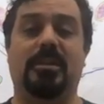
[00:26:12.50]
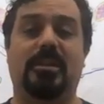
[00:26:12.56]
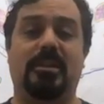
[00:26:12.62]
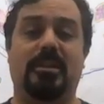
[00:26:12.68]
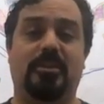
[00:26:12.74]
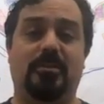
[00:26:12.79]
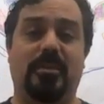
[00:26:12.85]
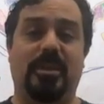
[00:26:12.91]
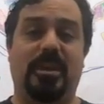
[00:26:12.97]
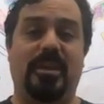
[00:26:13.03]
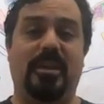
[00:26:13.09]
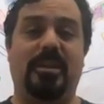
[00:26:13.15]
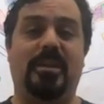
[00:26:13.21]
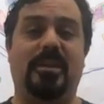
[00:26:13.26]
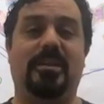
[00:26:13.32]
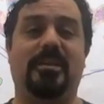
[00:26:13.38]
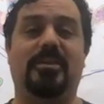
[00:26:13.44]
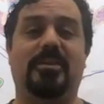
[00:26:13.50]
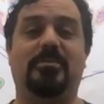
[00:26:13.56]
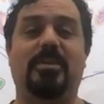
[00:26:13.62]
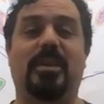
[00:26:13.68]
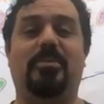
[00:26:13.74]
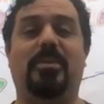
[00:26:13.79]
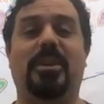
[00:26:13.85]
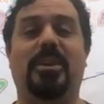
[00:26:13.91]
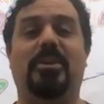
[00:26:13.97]
This may
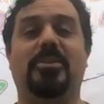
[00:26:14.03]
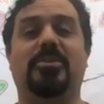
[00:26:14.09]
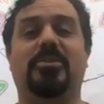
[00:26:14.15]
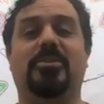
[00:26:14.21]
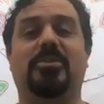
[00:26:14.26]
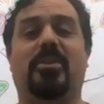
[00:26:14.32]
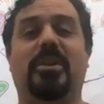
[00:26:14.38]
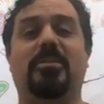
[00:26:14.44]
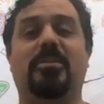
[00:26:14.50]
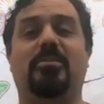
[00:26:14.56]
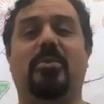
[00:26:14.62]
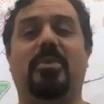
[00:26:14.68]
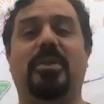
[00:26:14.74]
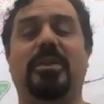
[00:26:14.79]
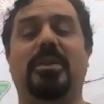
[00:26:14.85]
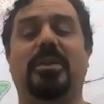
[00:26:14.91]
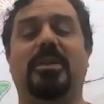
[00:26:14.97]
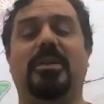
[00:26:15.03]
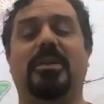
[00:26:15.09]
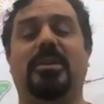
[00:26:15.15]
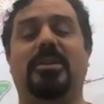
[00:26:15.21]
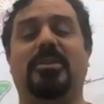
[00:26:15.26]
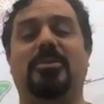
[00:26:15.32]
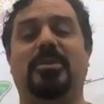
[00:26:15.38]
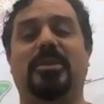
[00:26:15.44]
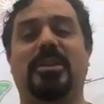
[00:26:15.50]
be a good starting point
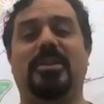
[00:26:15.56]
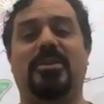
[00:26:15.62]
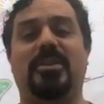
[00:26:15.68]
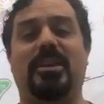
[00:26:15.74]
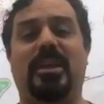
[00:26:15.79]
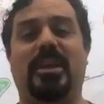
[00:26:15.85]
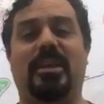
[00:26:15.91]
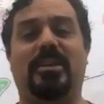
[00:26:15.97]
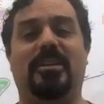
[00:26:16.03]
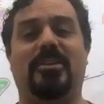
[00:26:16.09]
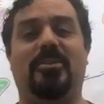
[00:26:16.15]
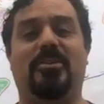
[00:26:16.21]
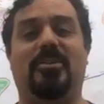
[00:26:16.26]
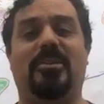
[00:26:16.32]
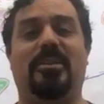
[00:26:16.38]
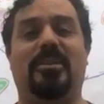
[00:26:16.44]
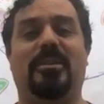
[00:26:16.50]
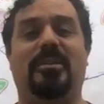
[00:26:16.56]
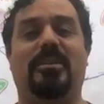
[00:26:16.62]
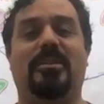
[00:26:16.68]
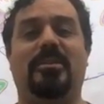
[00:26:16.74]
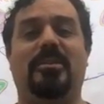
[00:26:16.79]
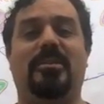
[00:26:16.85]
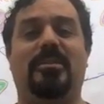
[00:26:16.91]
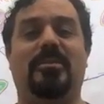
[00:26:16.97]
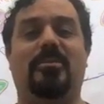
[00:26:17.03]
to initiate your
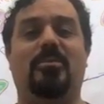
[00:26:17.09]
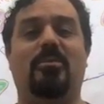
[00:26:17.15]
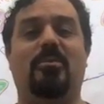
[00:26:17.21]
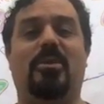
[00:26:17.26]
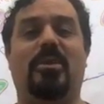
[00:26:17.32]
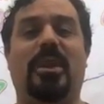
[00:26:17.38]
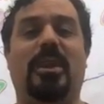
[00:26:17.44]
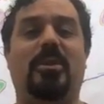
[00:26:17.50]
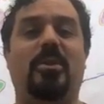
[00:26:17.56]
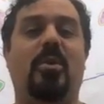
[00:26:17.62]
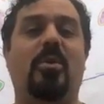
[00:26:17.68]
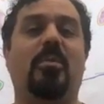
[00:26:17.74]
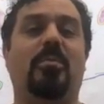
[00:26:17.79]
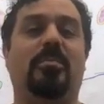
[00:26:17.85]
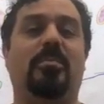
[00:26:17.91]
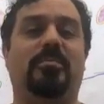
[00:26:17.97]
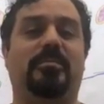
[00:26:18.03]
work at home,